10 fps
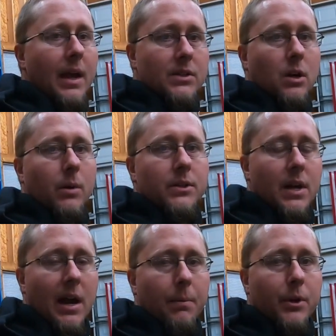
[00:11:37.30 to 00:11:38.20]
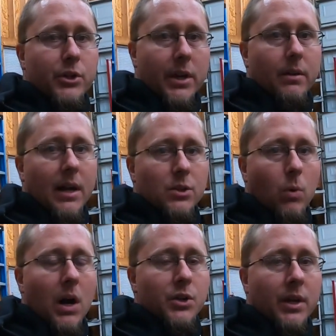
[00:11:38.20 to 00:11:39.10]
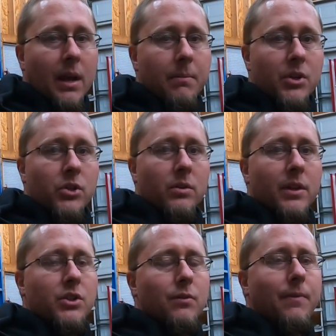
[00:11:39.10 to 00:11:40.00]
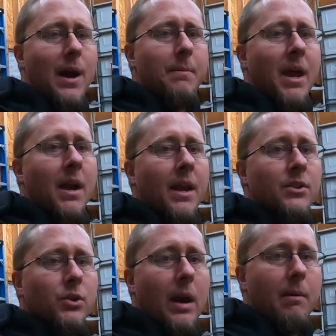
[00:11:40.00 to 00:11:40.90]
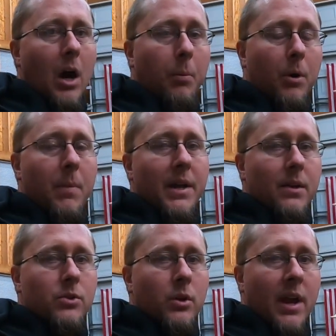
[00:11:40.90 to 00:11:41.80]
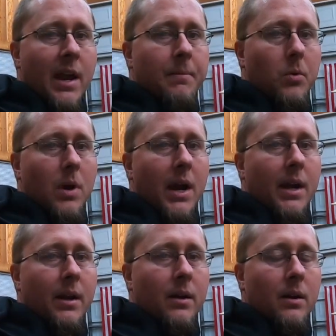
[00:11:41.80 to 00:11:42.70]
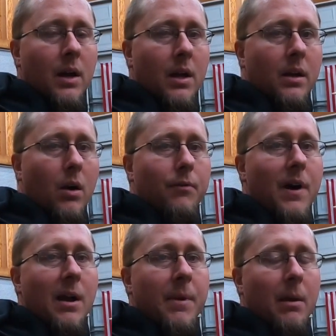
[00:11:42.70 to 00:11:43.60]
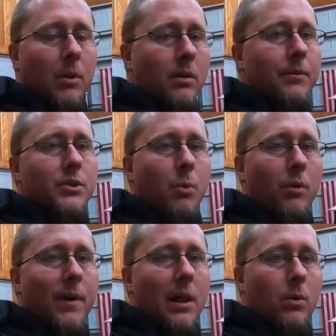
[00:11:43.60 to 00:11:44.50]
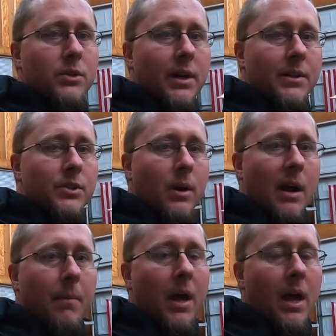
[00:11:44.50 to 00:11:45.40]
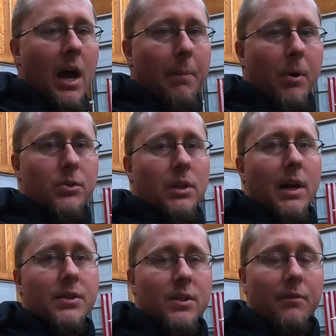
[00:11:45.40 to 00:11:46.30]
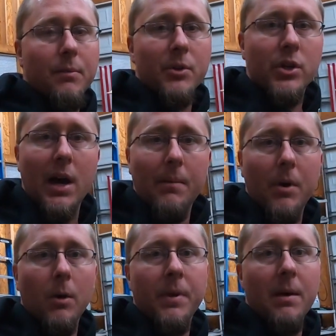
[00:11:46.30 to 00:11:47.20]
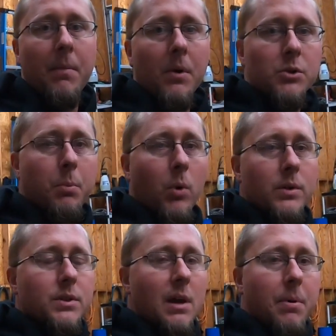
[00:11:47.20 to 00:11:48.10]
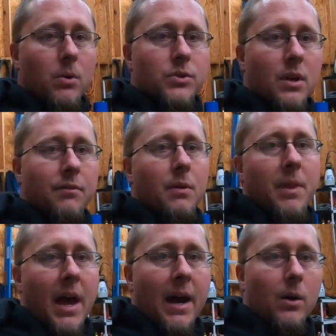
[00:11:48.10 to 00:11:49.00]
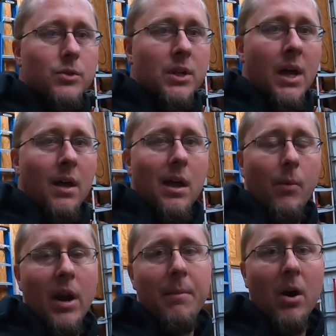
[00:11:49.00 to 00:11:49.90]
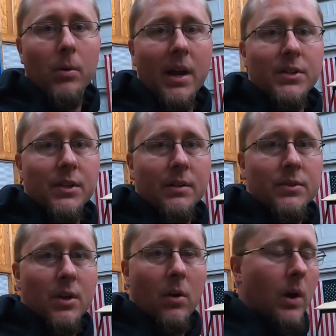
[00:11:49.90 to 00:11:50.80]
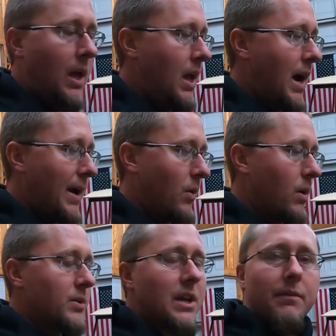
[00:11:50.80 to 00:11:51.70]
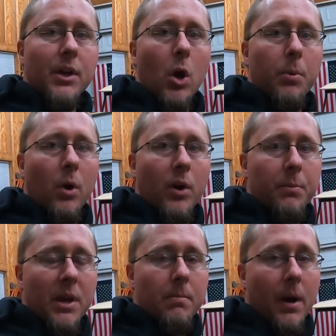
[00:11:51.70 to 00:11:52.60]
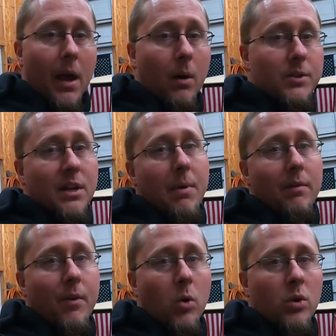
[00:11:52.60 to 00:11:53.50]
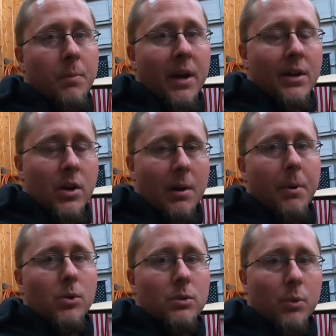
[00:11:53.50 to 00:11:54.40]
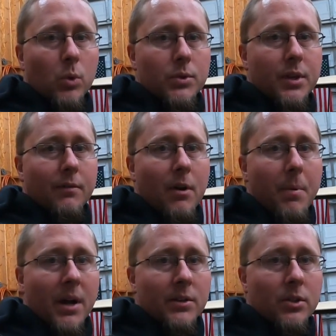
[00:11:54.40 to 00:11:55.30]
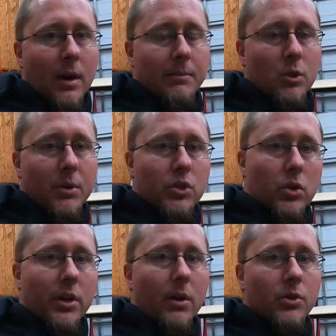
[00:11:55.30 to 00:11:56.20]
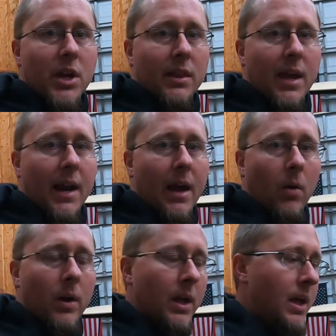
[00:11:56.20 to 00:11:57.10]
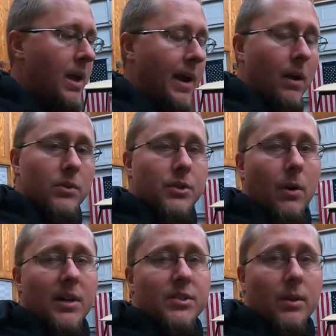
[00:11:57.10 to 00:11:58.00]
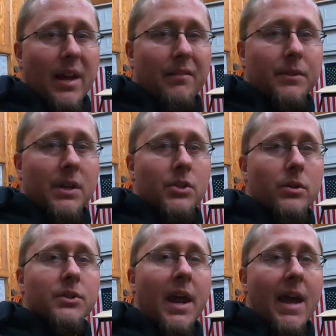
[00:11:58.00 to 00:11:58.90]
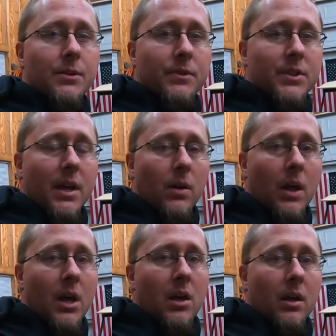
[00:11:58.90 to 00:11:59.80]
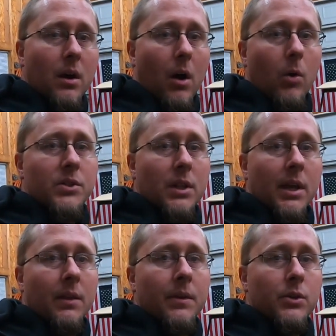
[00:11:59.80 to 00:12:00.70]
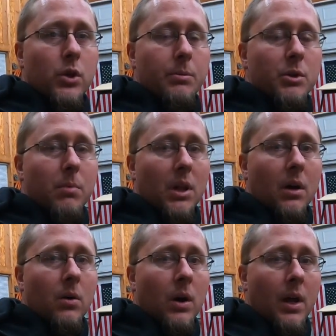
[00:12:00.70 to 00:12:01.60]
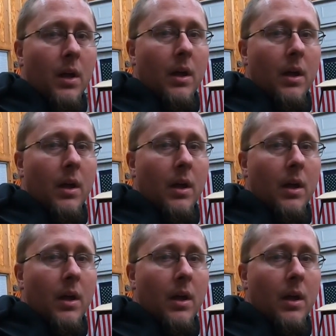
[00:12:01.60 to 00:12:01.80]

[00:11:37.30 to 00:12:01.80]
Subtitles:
As always, I appreciate you guys watching. And be sure that you find me on Instagram. I'll put my username right here. Go find me. I'm looking for some more followers on Instagram. I post a lot of stuff from the shop, RPM Motorsports. I post stuff from the house and when I'm out racing. So I don't always have the GoPro with me, but I always have my phone with me, and I try to post some cool stuff up on Instagram, so be sure you go check that out. And also, I still have t-shirts and hats for sale. Always a link in the description below.